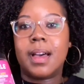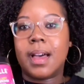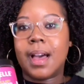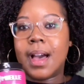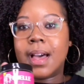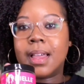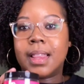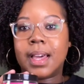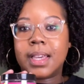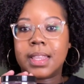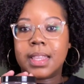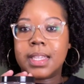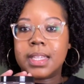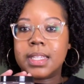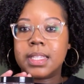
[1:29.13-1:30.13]
I like
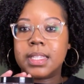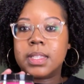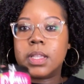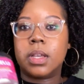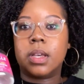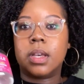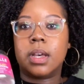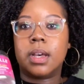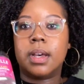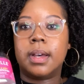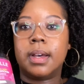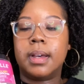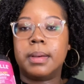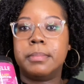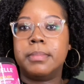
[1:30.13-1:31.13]
this.
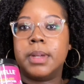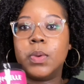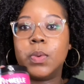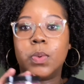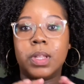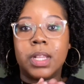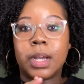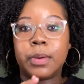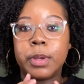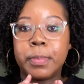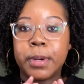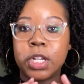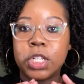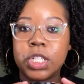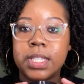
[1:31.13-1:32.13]
Will I
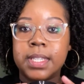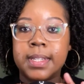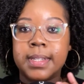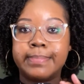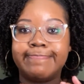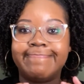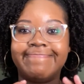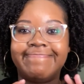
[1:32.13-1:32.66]
repurchase it?